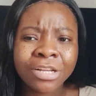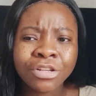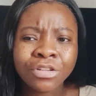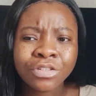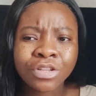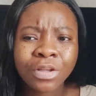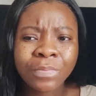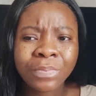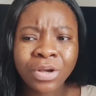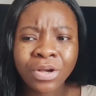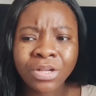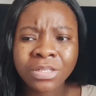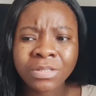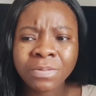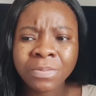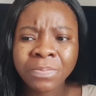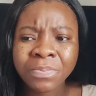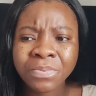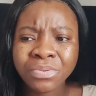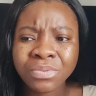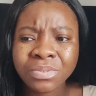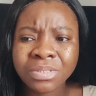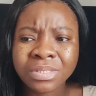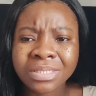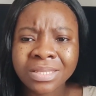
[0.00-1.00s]
So because
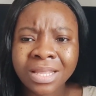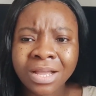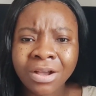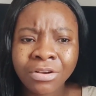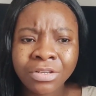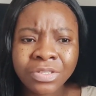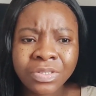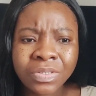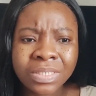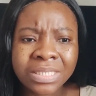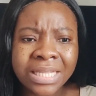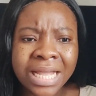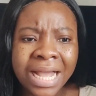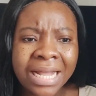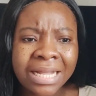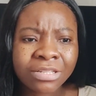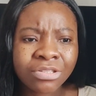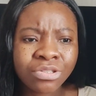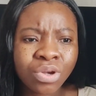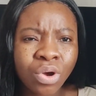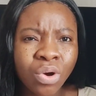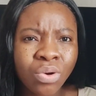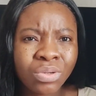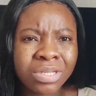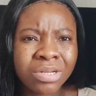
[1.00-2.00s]
people will tell you
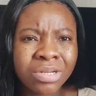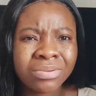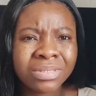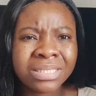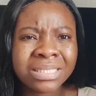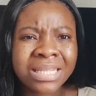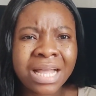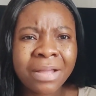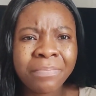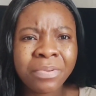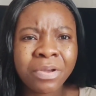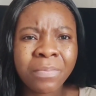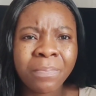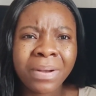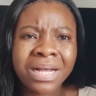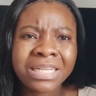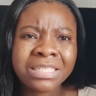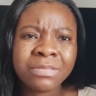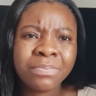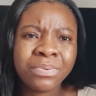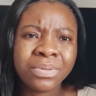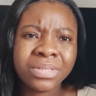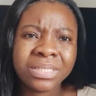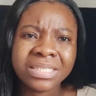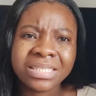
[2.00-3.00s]
that, oh, they'll stamp your
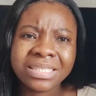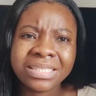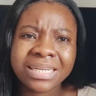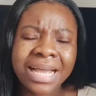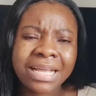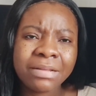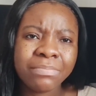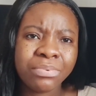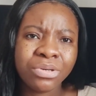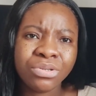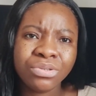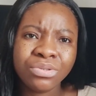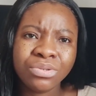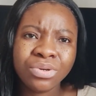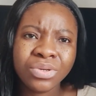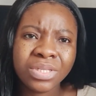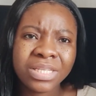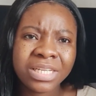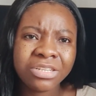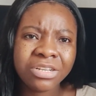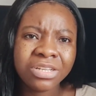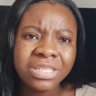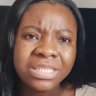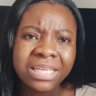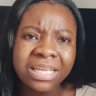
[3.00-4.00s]
passport denied, but no,
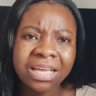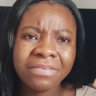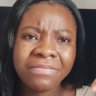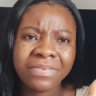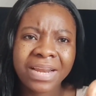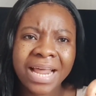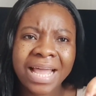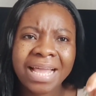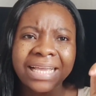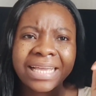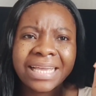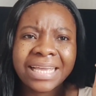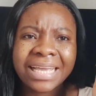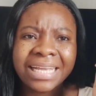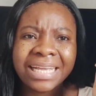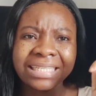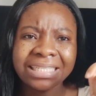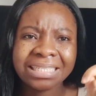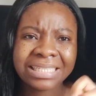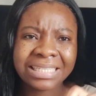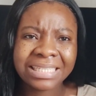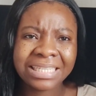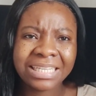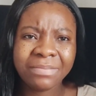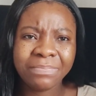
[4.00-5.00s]
they just gave like a
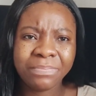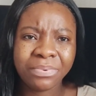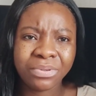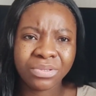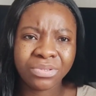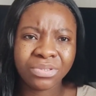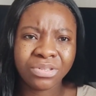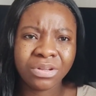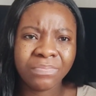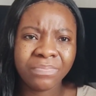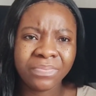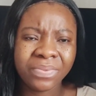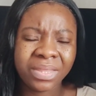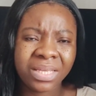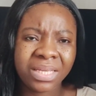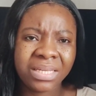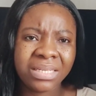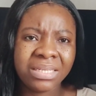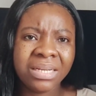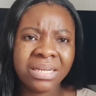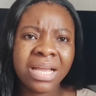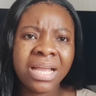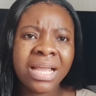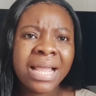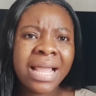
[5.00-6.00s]
slip or
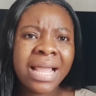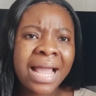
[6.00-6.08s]
something,